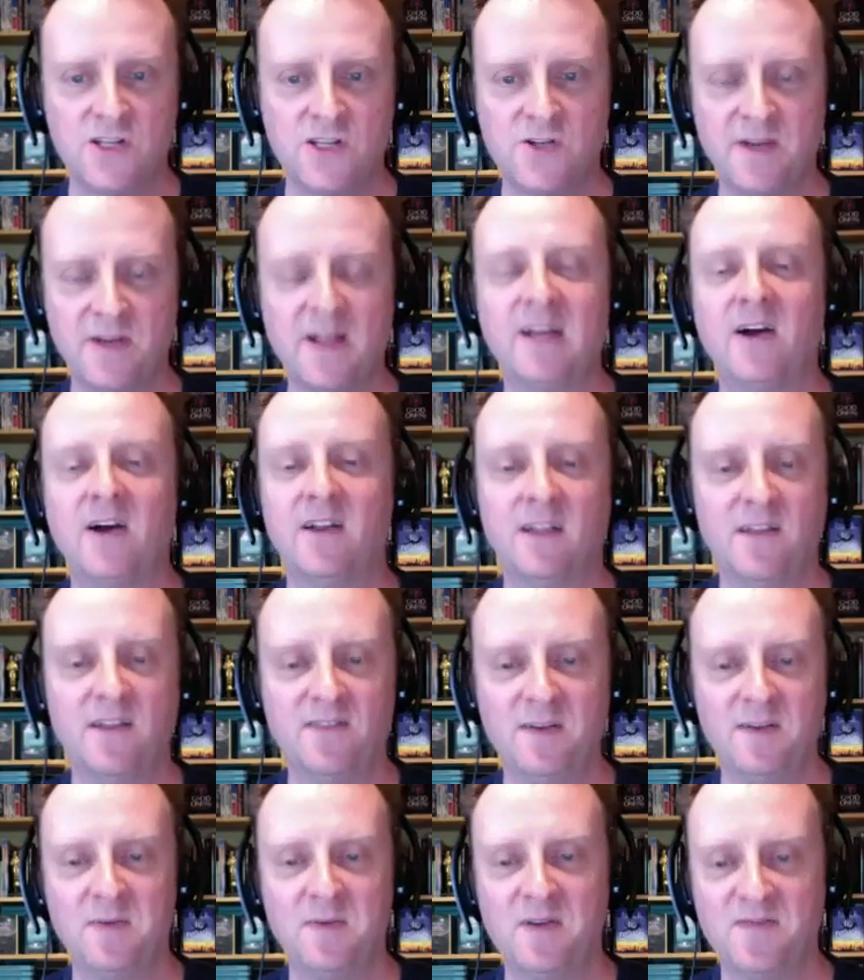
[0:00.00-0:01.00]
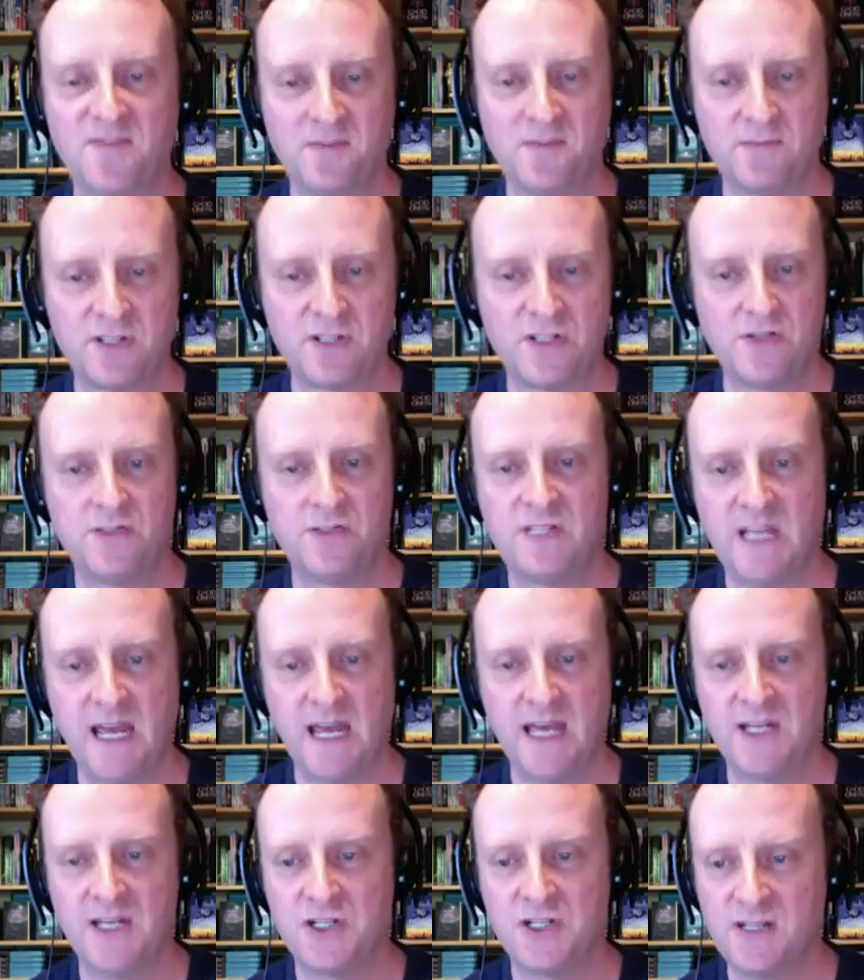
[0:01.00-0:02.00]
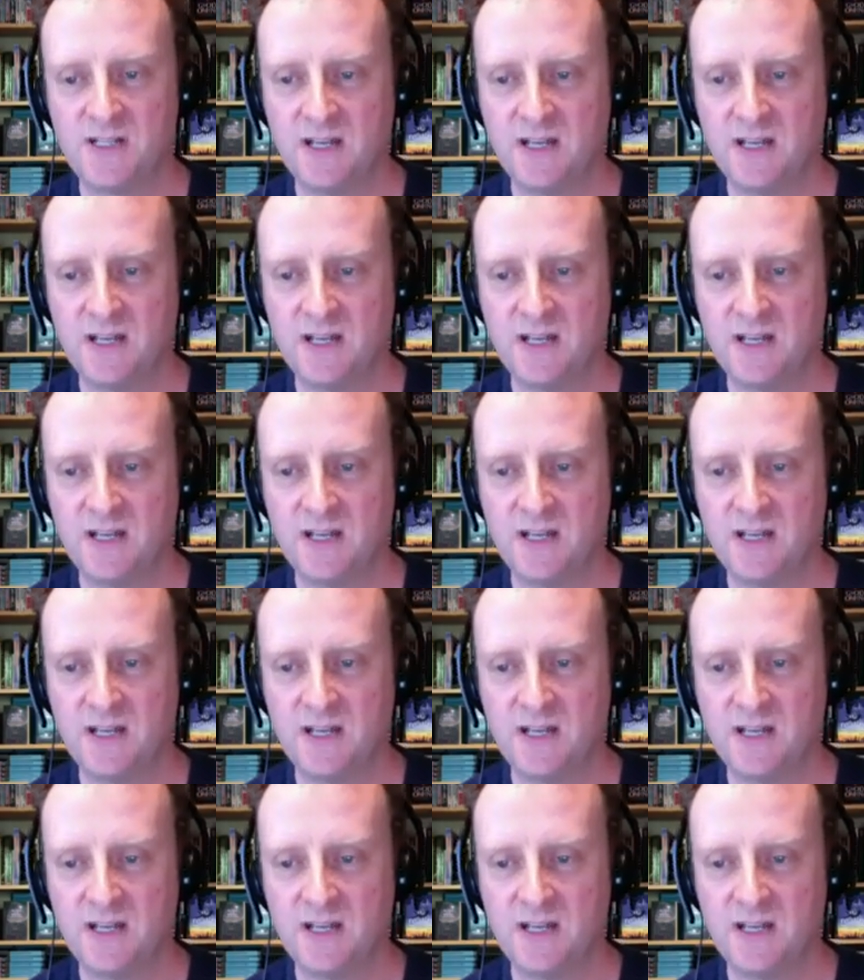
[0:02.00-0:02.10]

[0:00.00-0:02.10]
media, got a lovely one from Susie Edge.